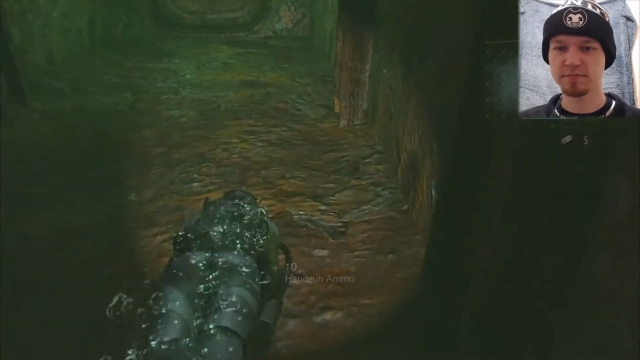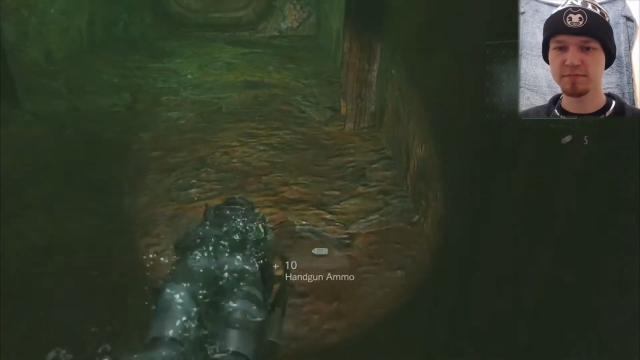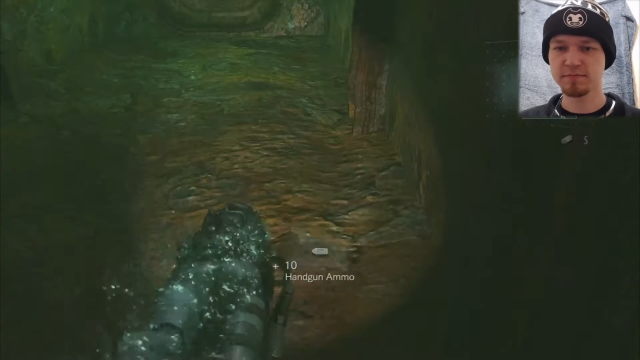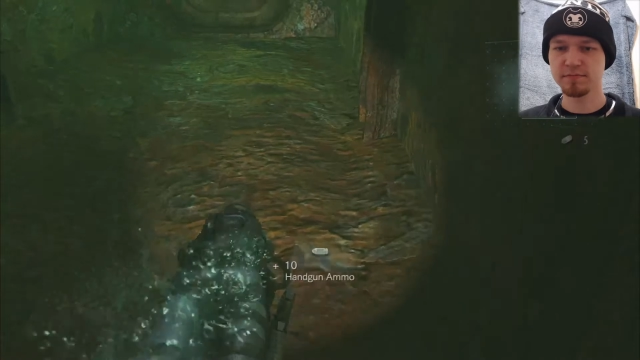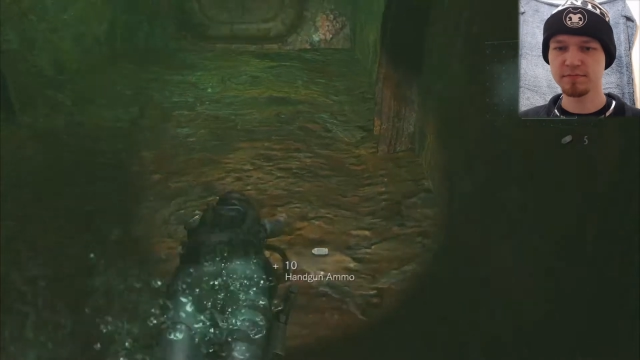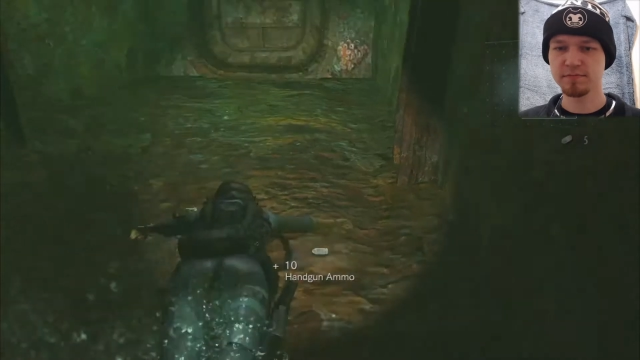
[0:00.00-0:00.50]

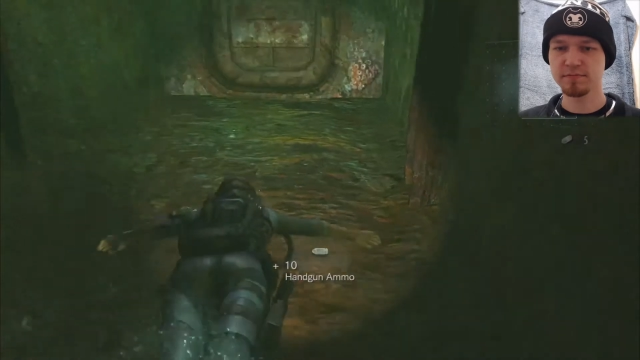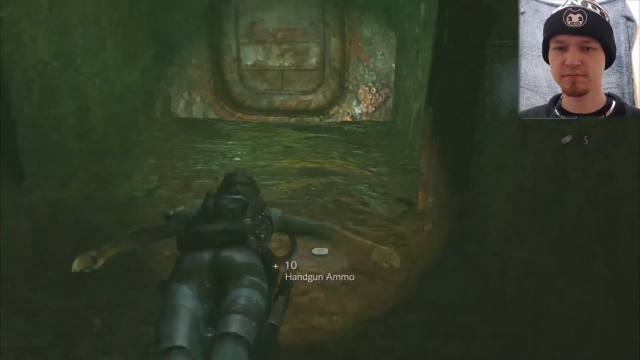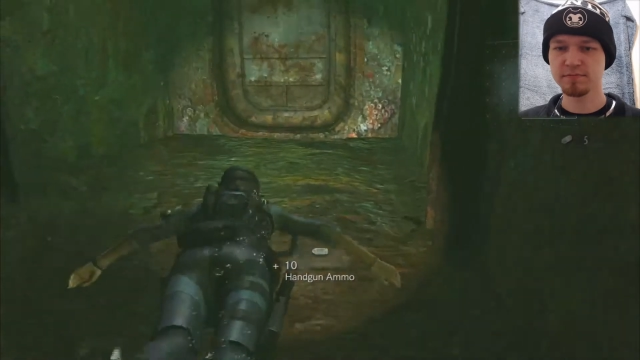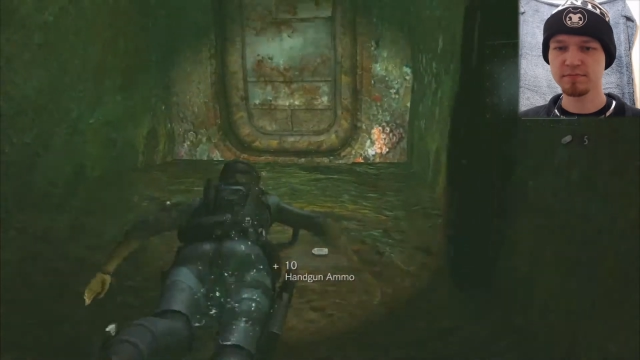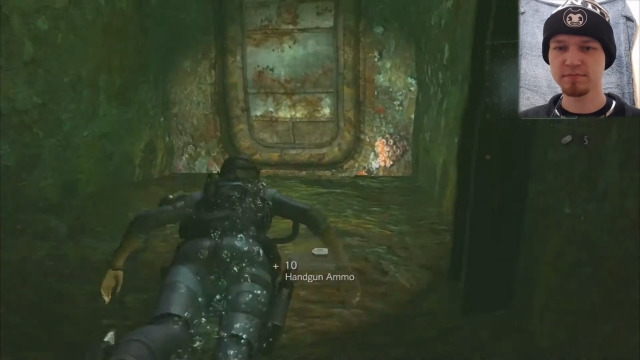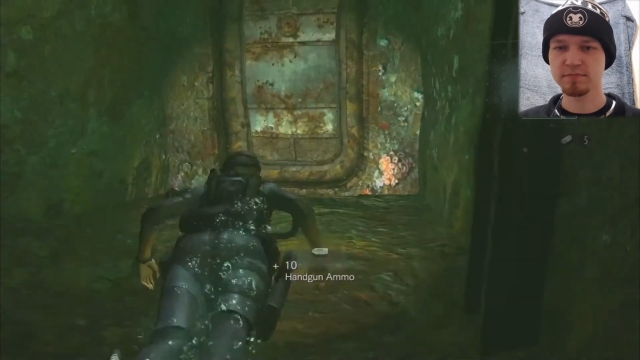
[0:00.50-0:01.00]

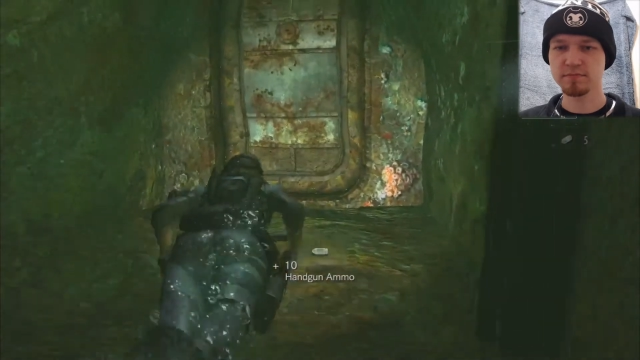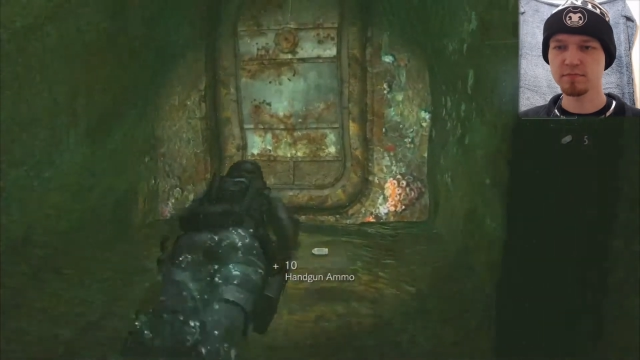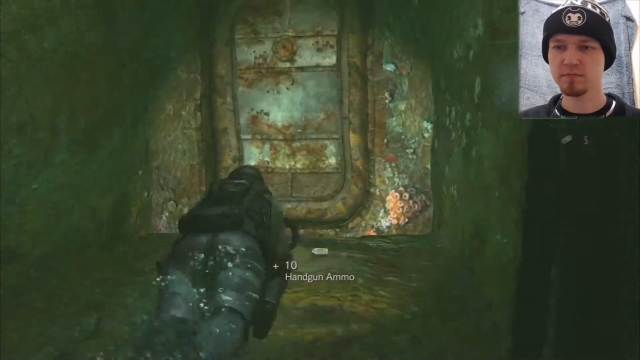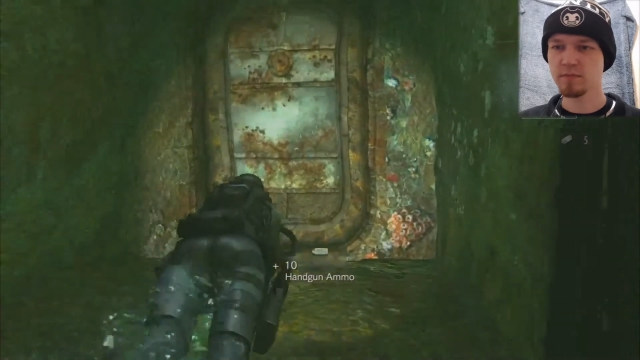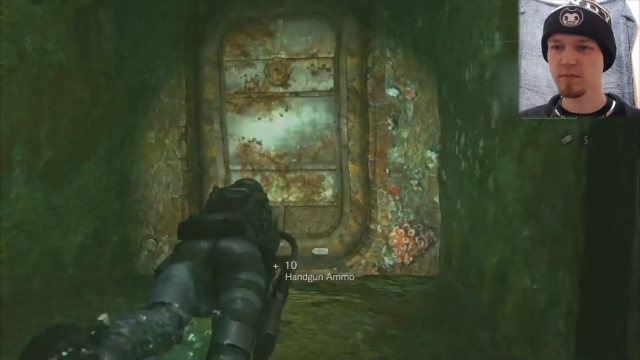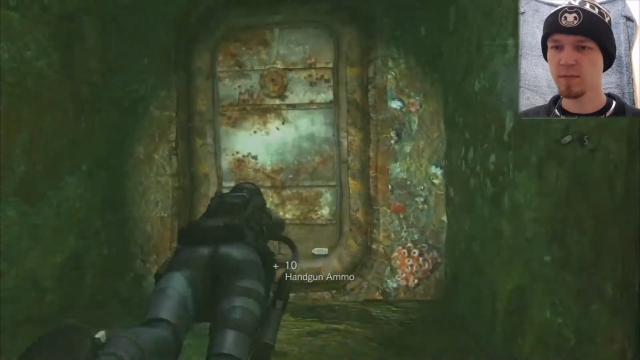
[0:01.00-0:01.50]

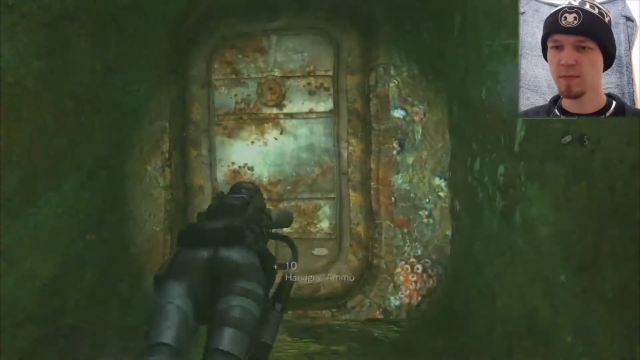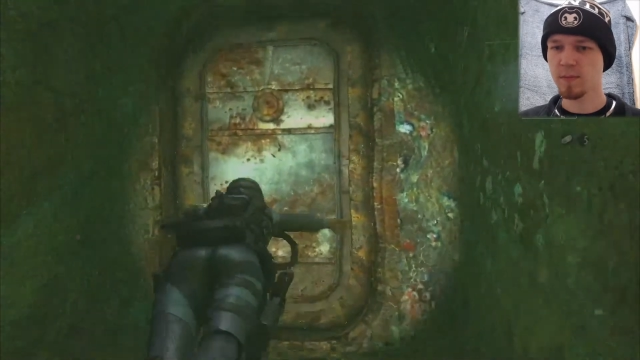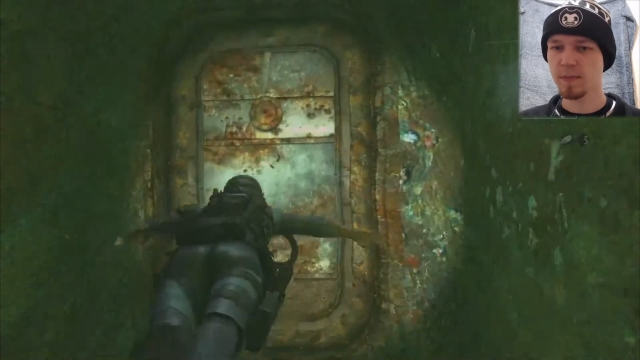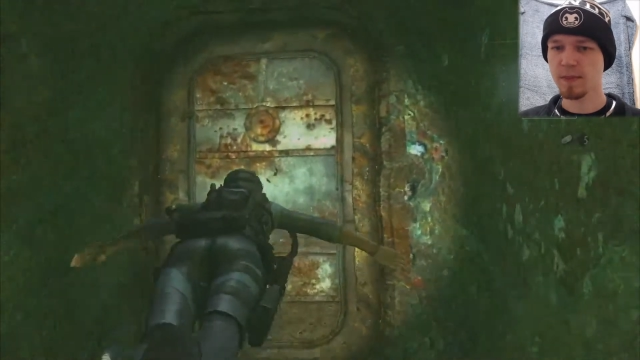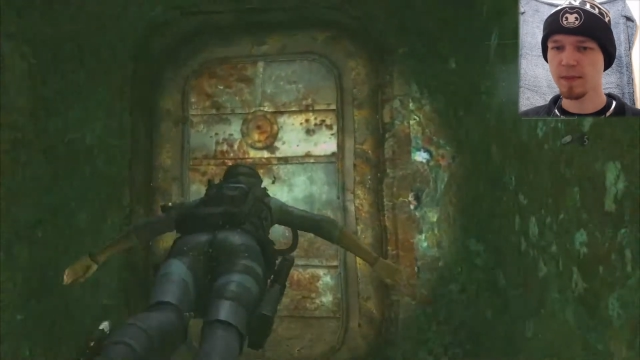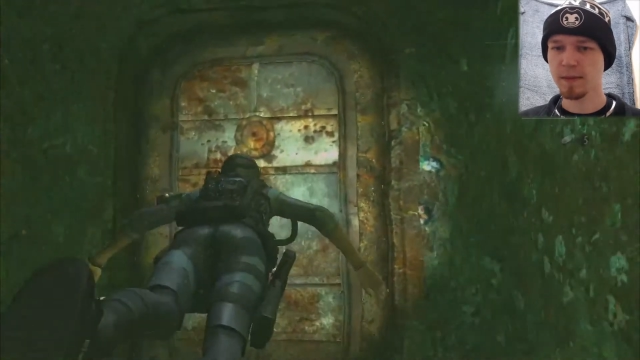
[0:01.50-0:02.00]

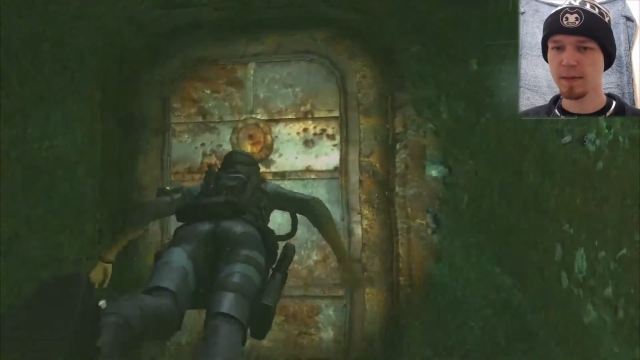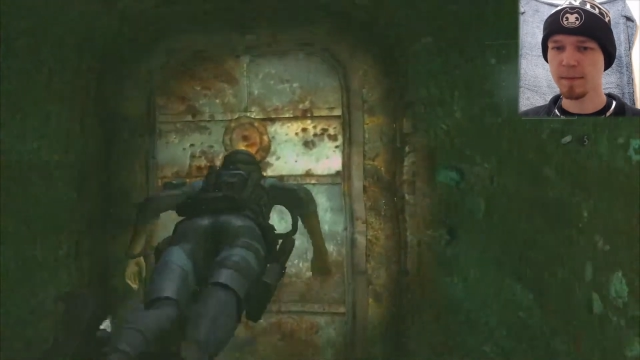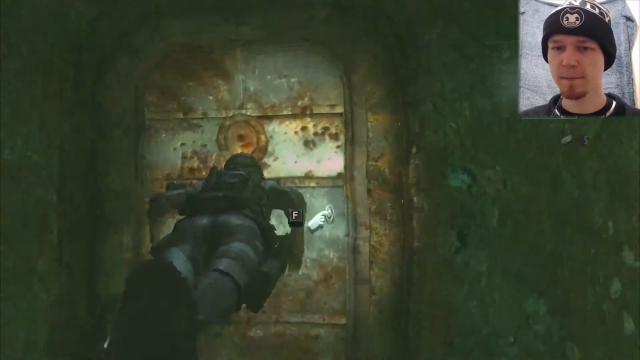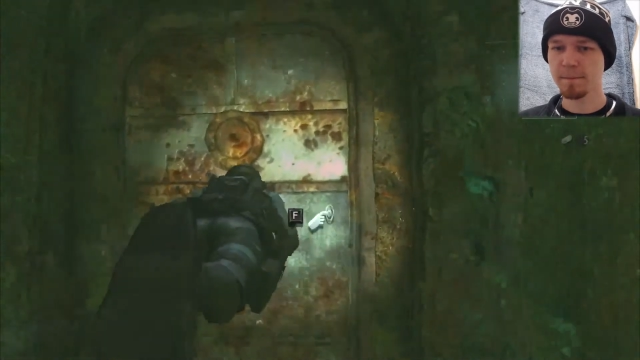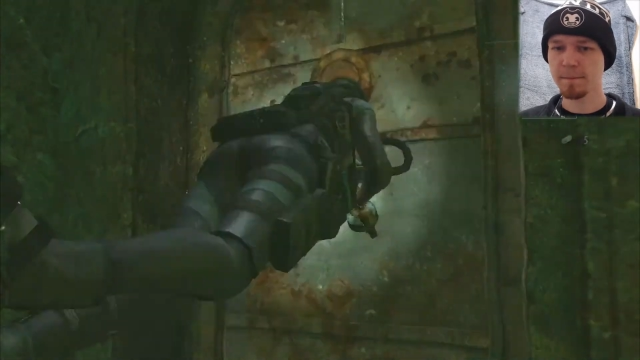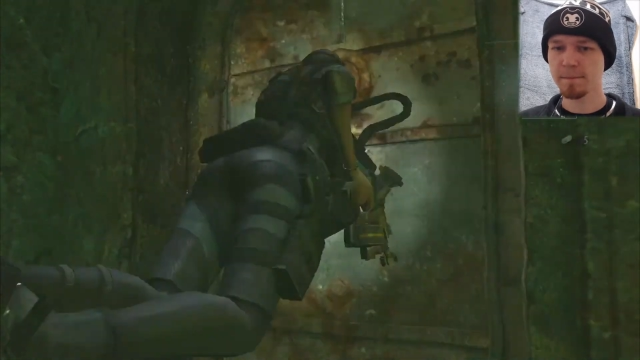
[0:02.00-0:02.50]

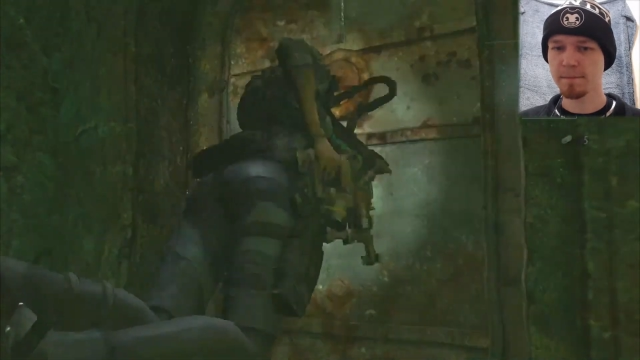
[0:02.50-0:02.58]
Nobody speaks.